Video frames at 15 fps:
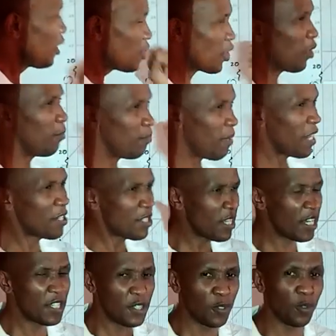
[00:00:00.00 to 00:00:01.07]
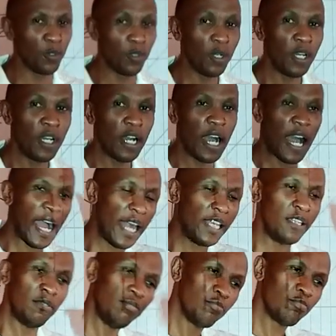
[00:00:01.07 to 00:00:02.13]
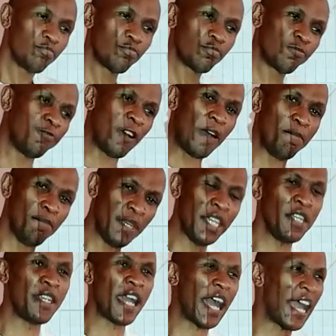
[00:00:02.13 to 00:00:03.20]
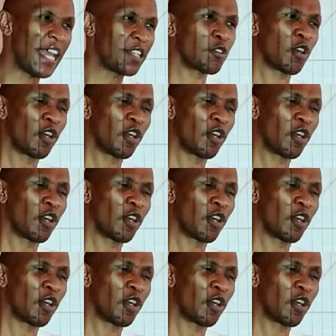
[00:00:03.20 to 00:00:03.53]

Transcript: So make sure that you are familiar and